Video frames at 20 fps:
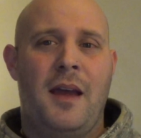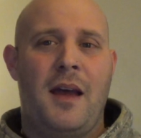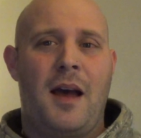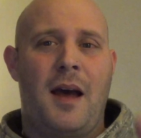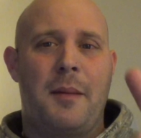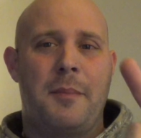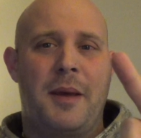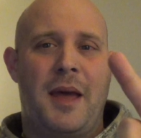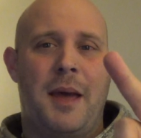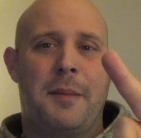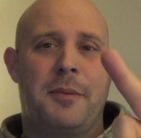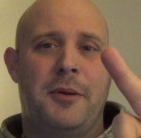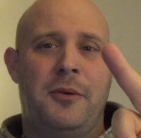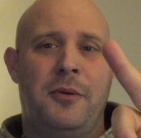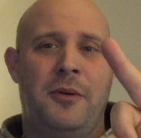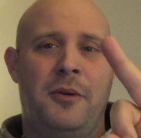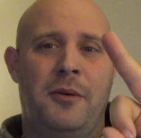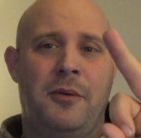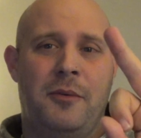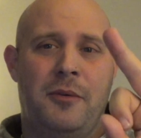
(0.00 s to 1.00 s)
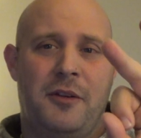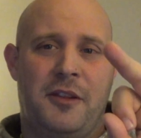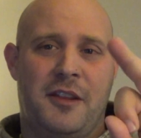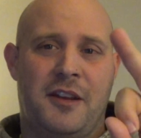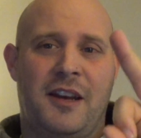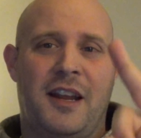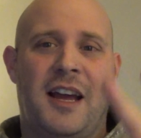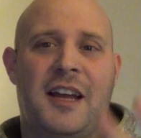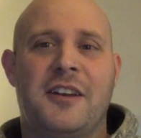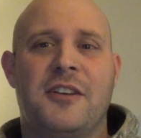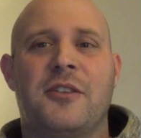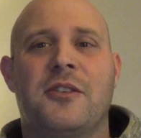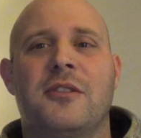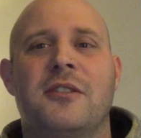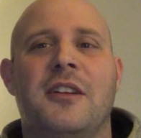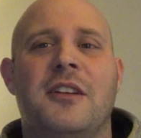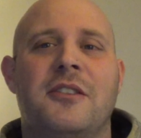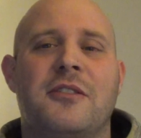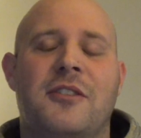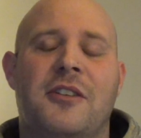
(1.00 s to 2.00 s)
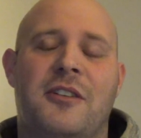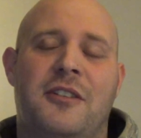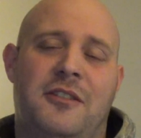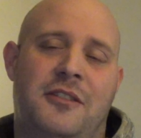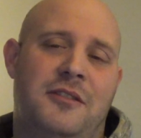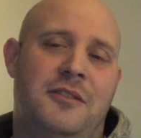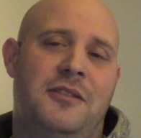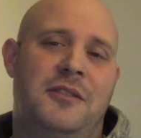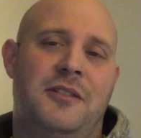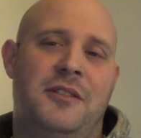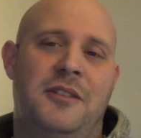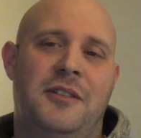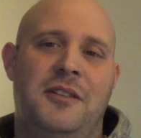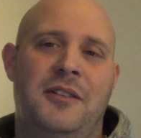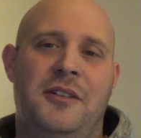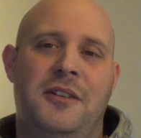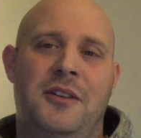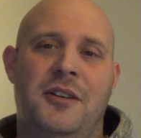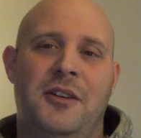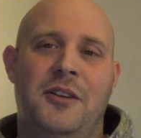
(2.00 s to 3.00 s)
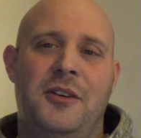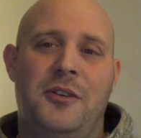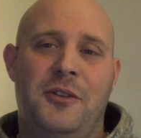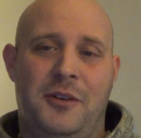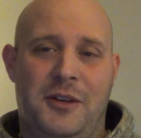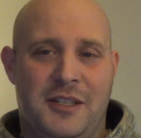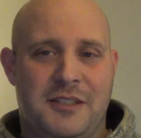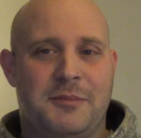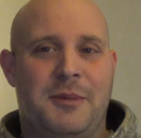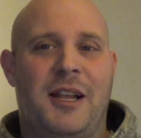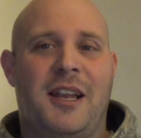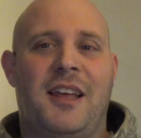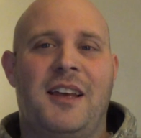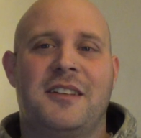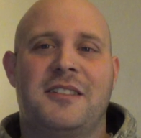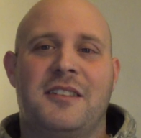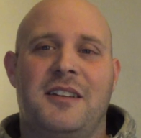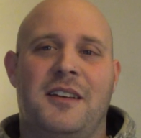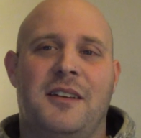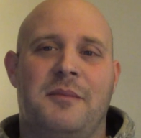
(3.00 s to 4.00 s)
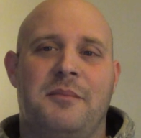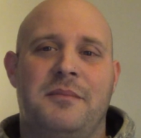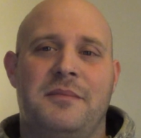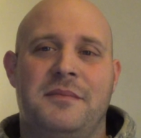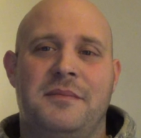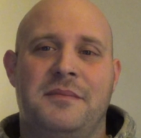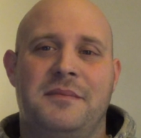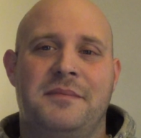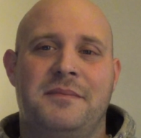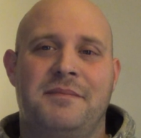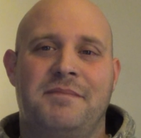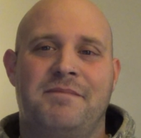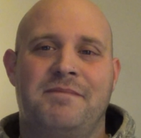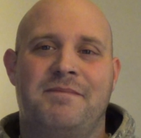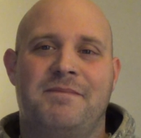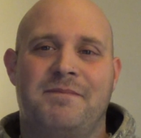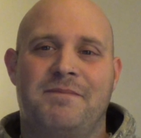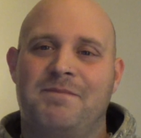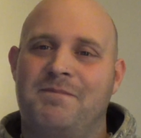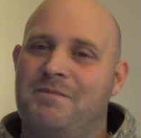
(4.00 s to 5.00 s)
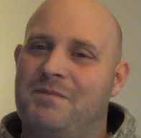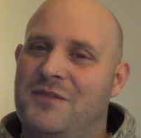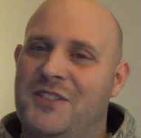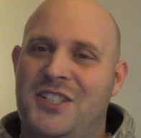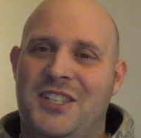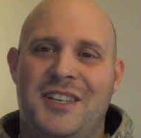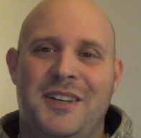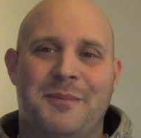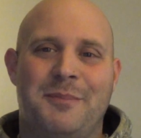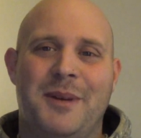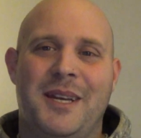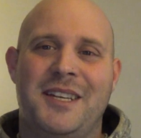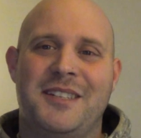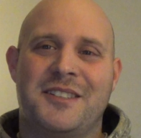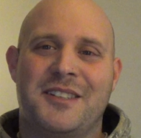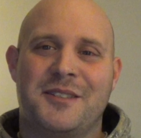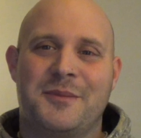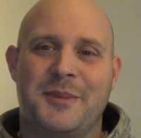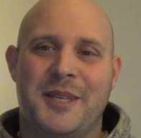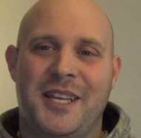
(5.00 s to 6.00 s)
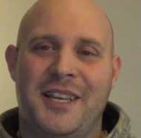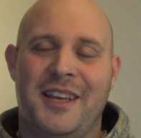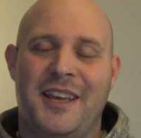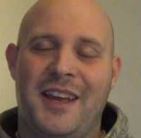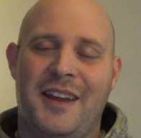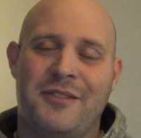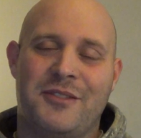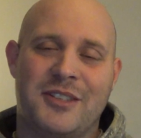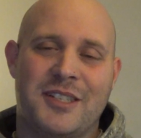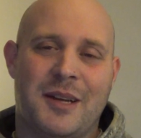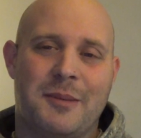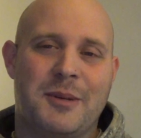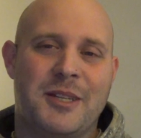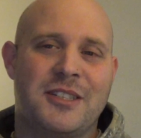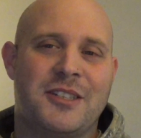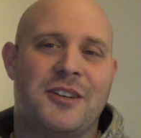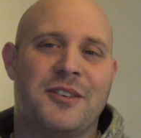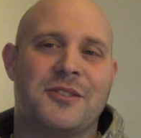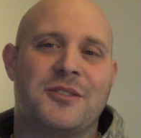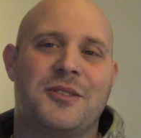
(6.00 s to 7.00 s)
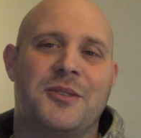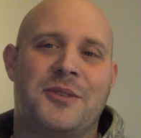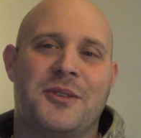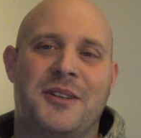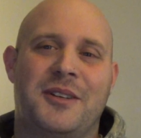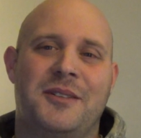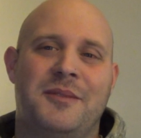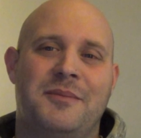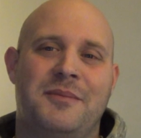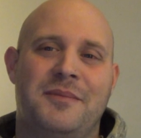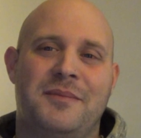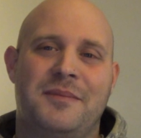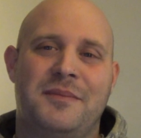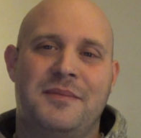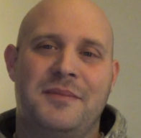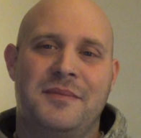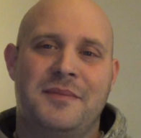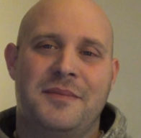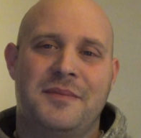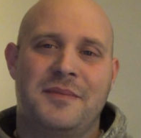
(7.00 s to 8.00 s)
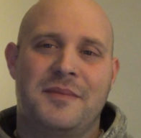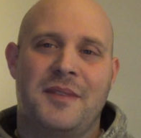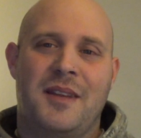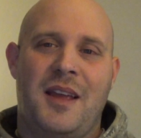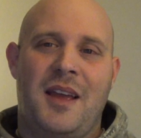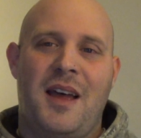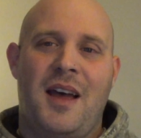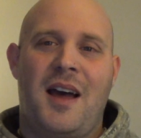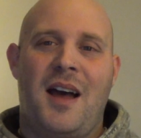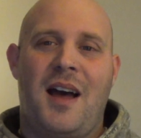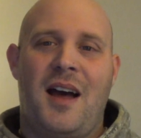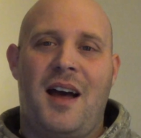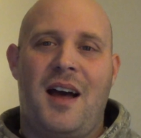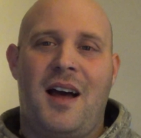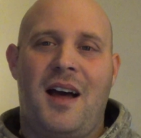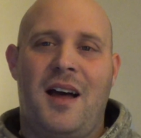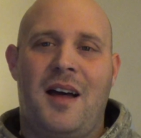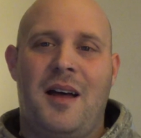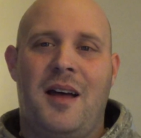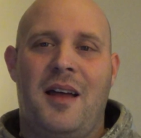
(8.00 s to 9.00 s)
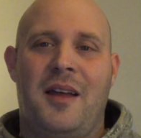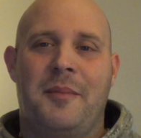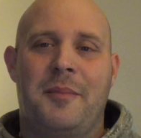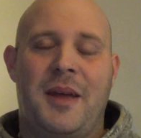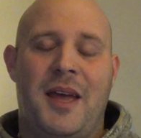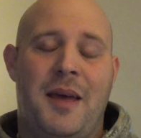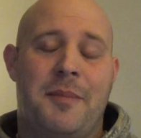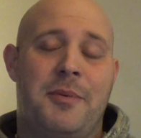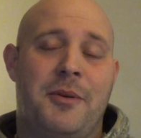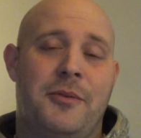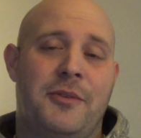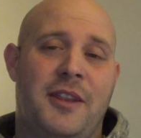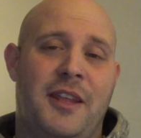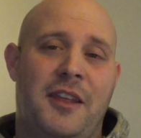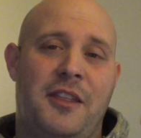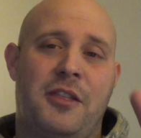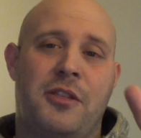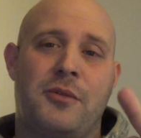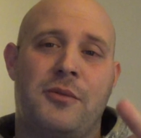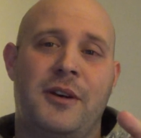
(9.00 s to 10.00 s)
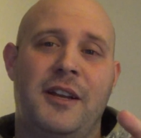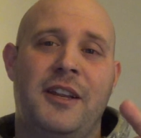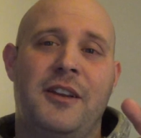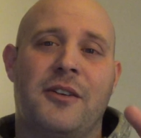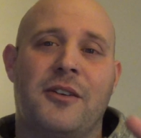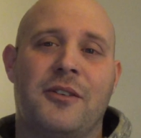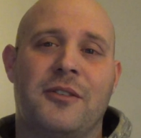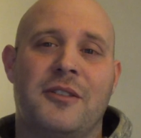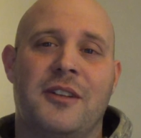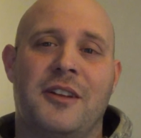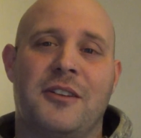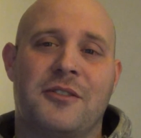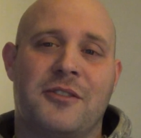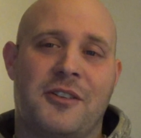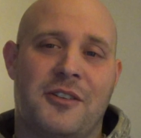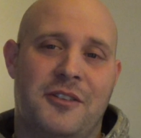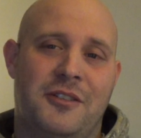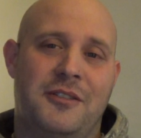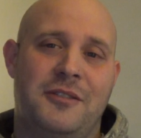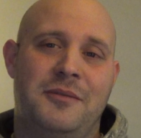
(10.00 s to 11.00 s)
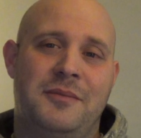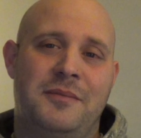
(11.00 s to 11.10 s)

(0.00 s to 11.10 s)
I'm happy with a 9-year-old little girl who has my last name. She amazes me every time I talk to her. I'm happy with a 3-year-old little girl.